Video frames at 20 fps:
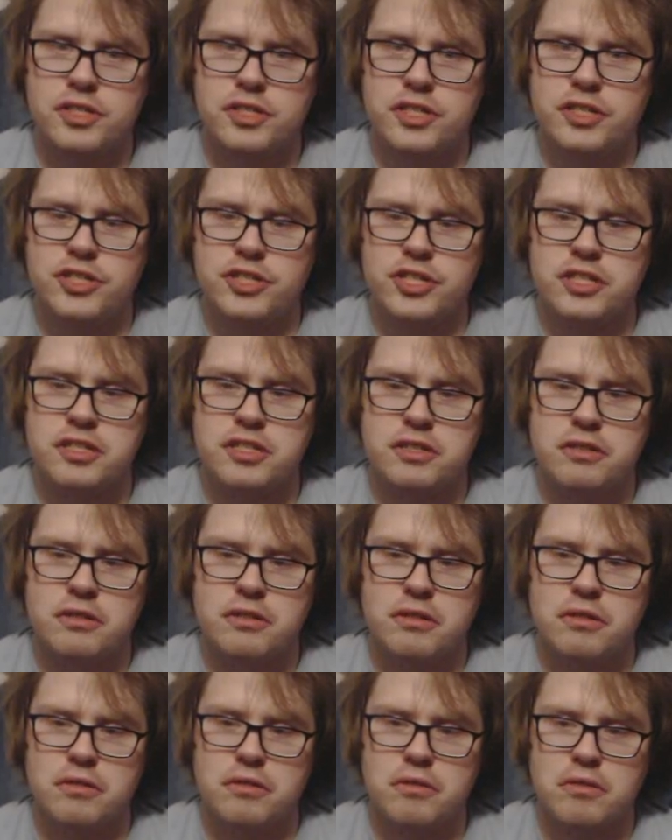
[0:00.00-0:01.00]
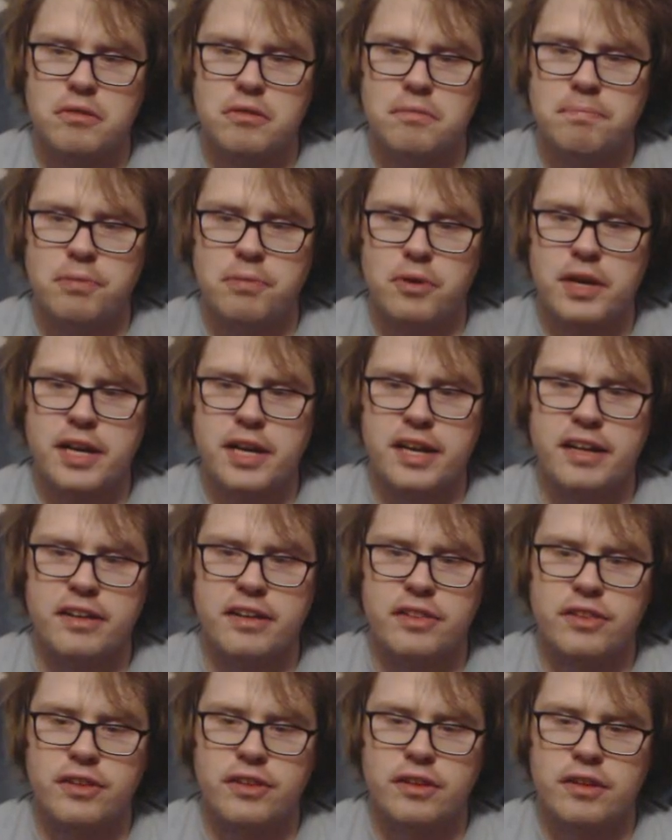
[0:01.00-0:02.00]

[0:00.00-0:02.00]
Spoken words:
to just breathe,